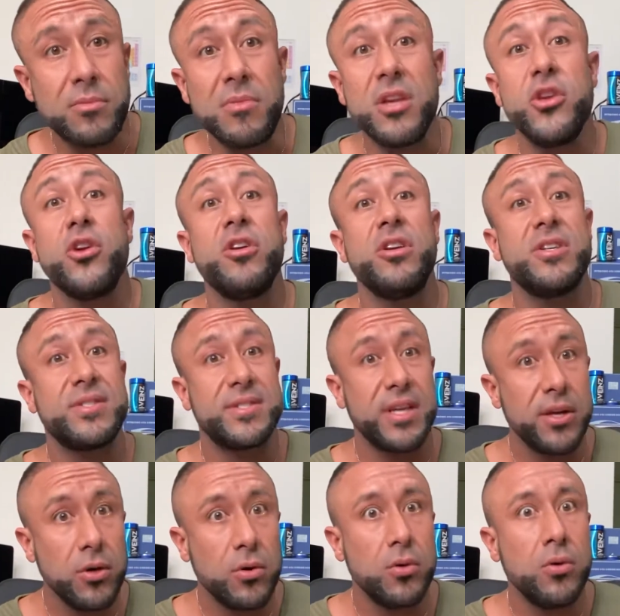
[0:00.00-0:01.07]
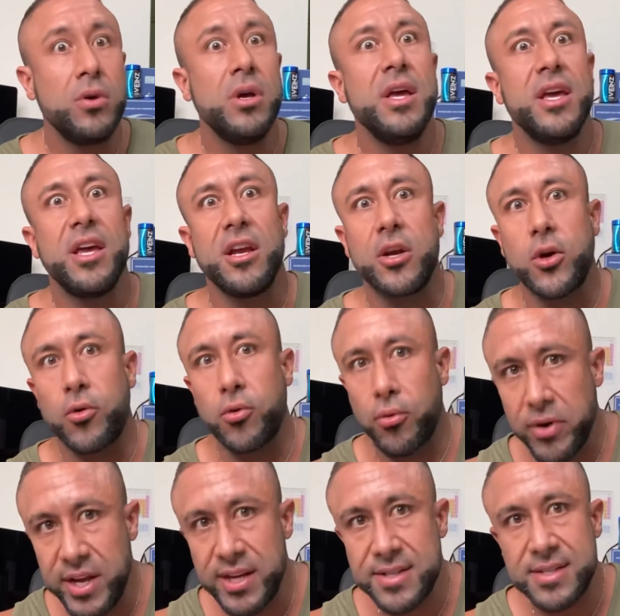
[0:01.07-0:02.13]
You're gonna still
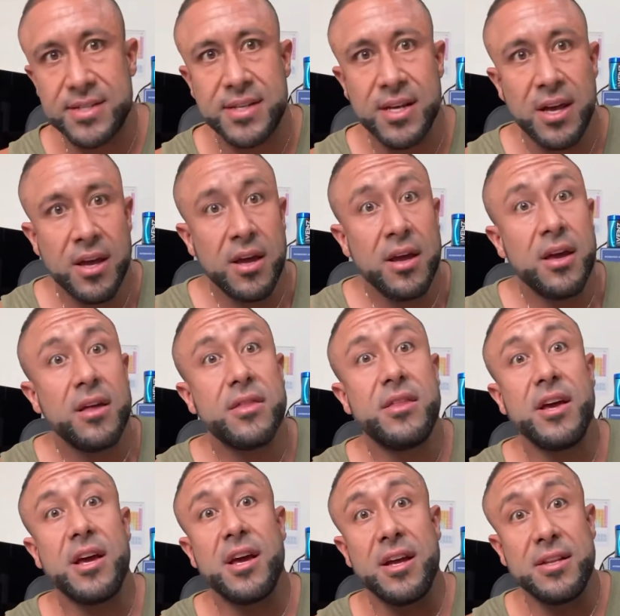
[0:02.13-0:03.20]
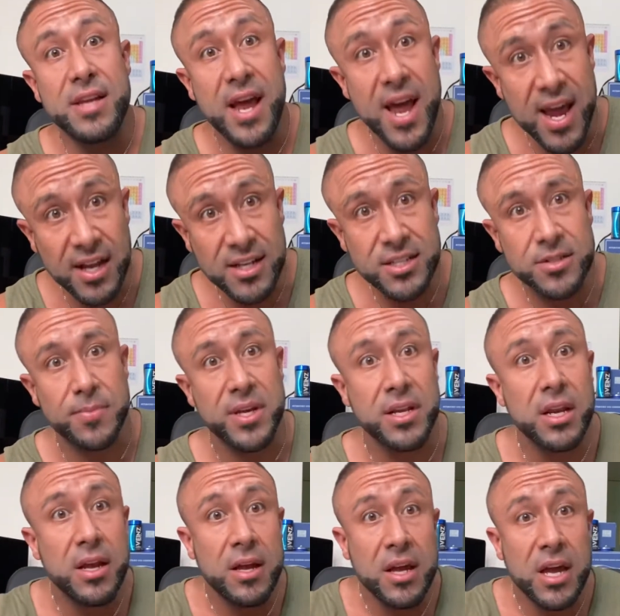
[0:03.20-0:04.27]
increase the enhancement
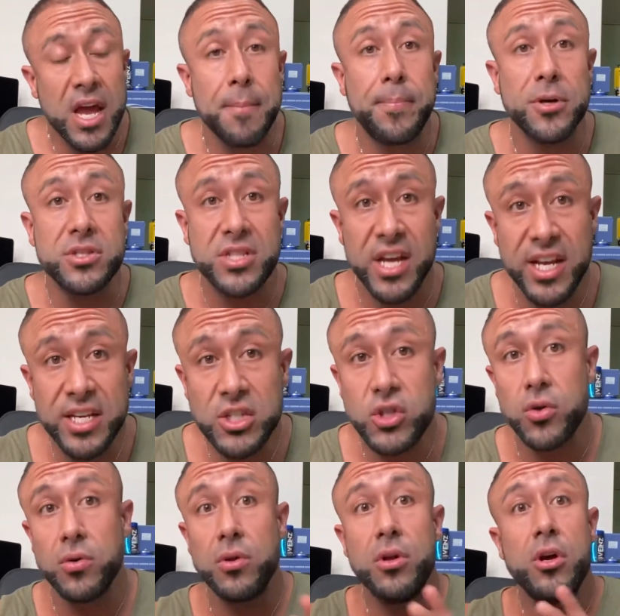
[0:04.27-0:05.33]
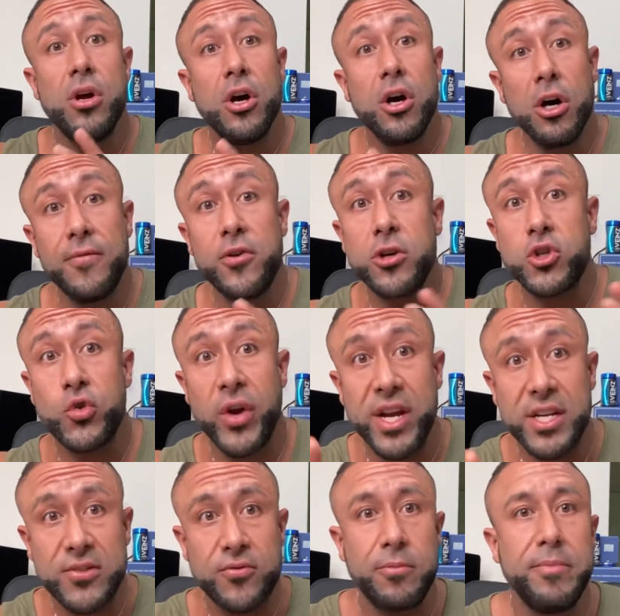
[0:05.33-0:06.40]
and potential of your
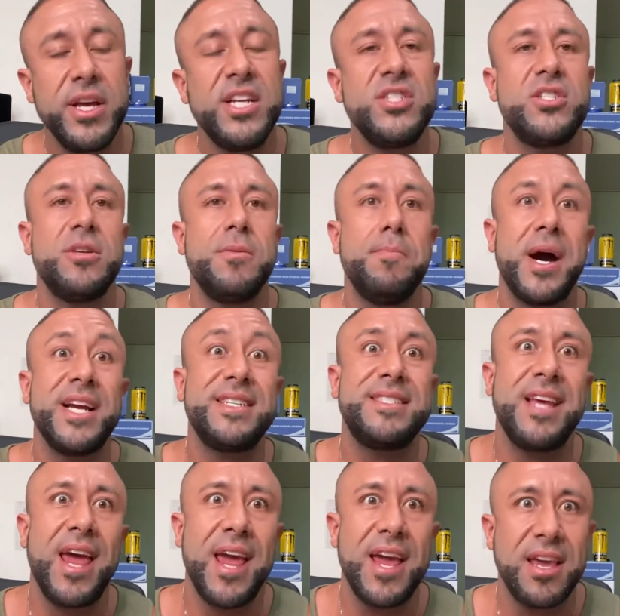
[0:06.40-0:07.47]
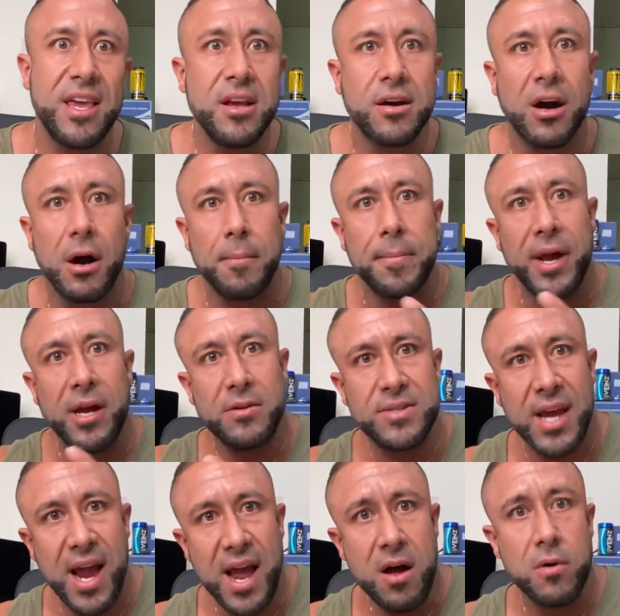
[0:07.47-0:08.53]
transformation by taking compounds
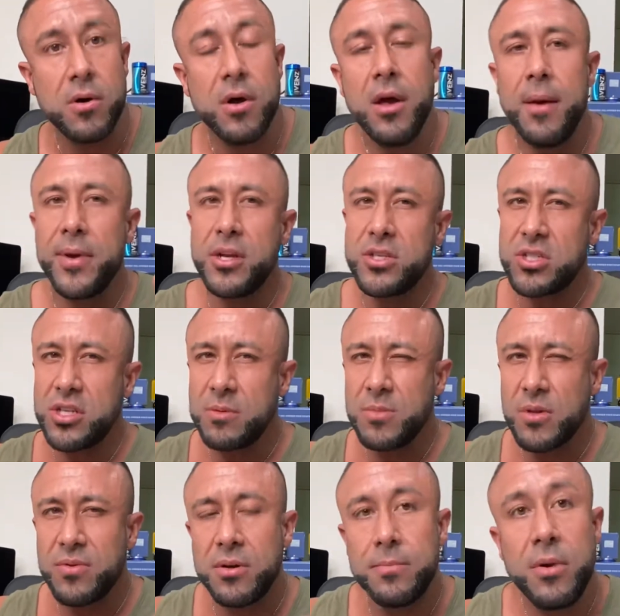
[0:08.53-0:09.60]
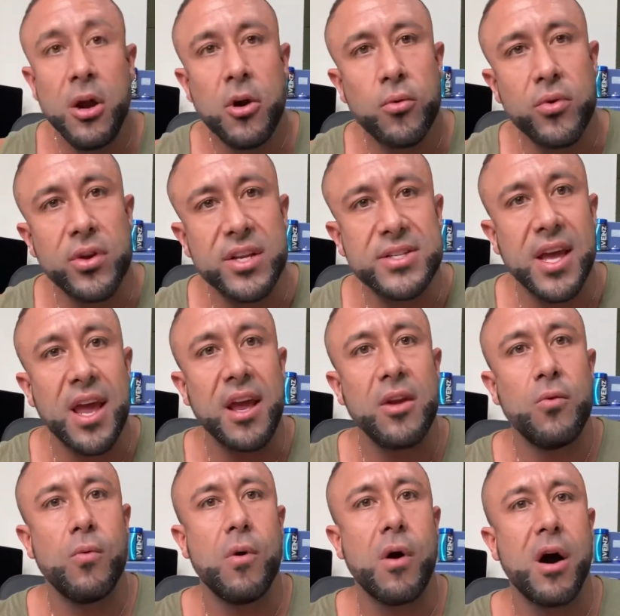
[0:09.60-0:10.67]
out, because some of them retain
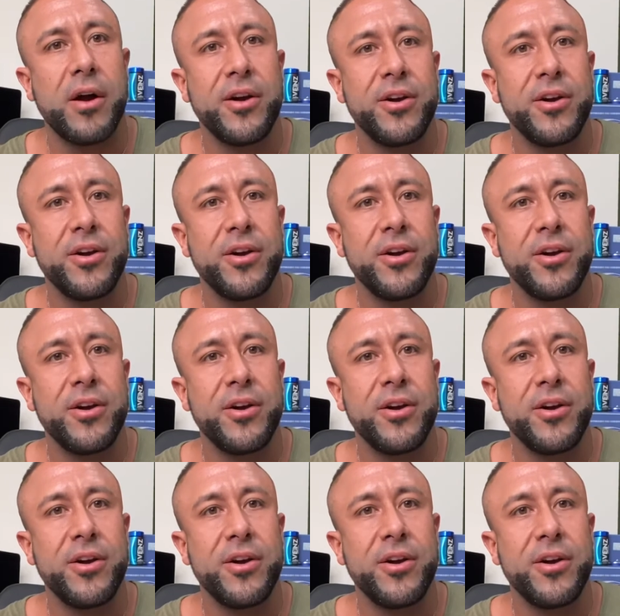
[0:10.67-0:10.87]
water.